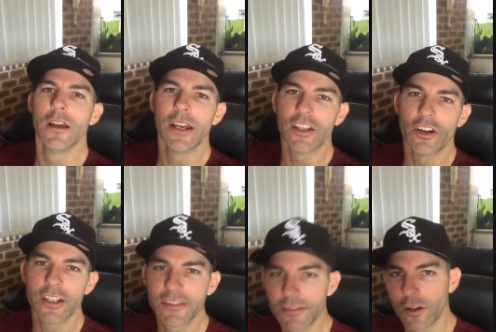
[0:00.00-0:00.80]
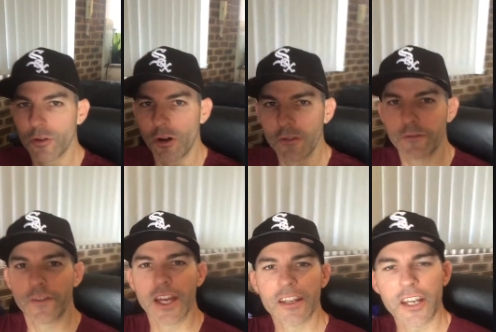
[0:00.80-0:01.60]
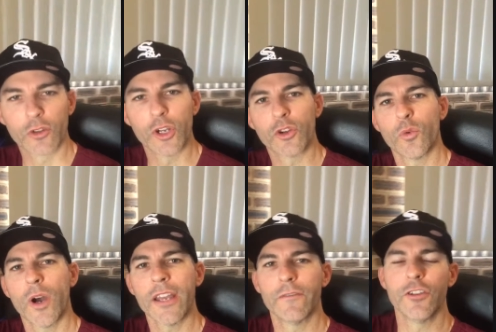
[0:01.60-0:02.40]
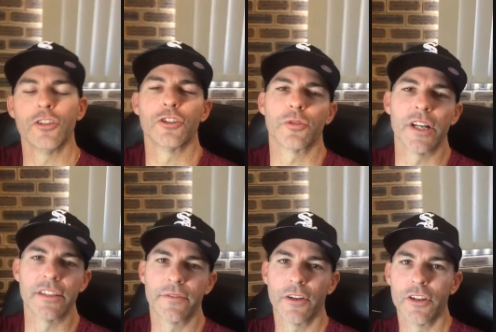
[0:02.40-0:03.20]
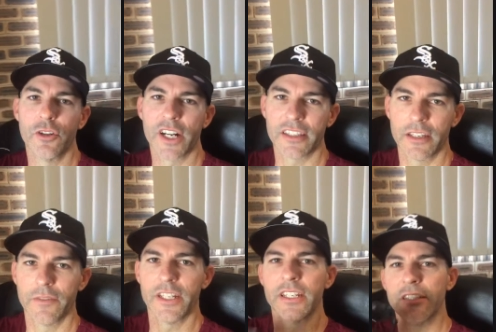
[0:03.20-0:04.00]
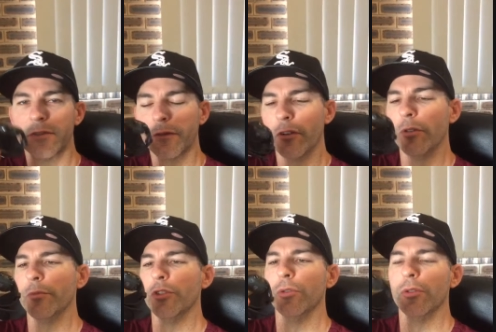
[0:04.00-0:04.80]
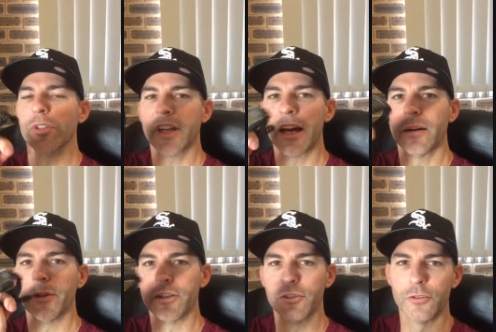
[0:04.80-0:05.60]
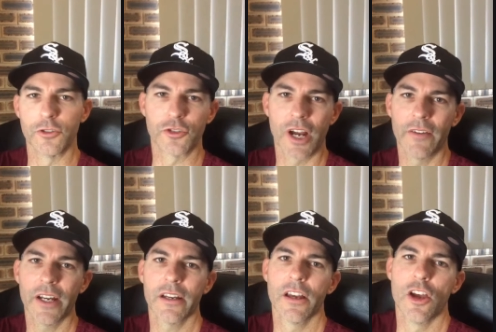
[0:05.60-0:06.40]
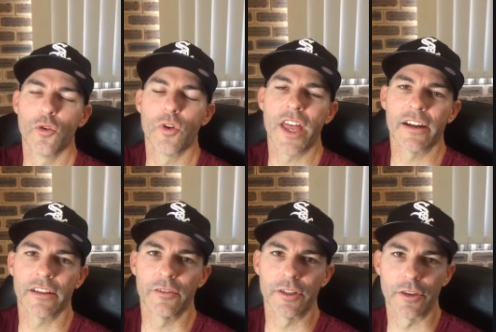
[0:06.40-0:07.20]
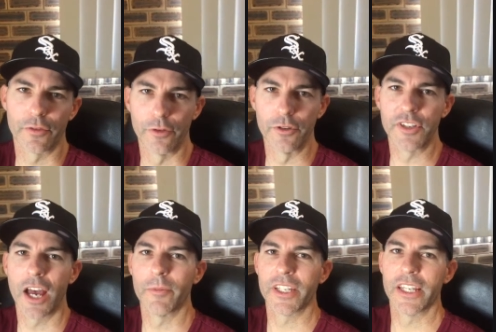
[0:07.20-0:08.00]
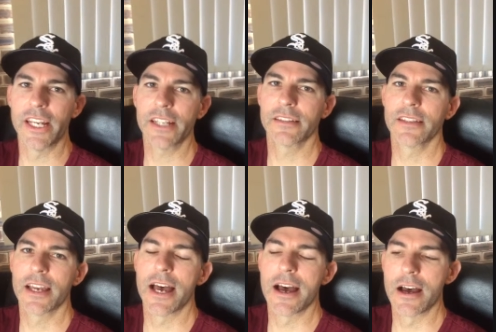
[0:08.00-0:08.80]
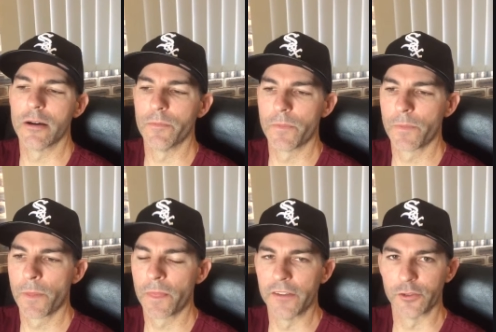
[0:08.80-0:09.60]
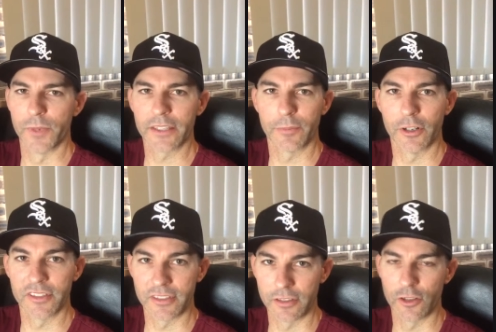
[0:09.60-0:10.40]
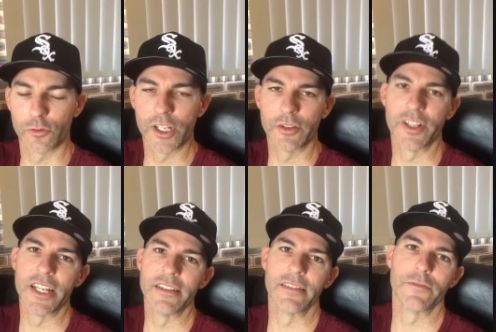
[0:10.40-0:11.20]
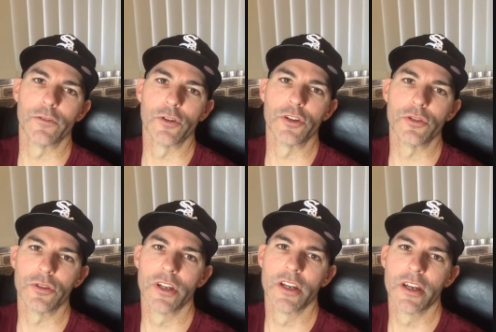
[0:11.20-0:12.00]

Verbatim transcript: Hey guys, so I've found a quicker way for you to transfer your activities from your Garmin to Strava without going through Garmin Connect. Um, this will make the process a lot quicker and easy for you.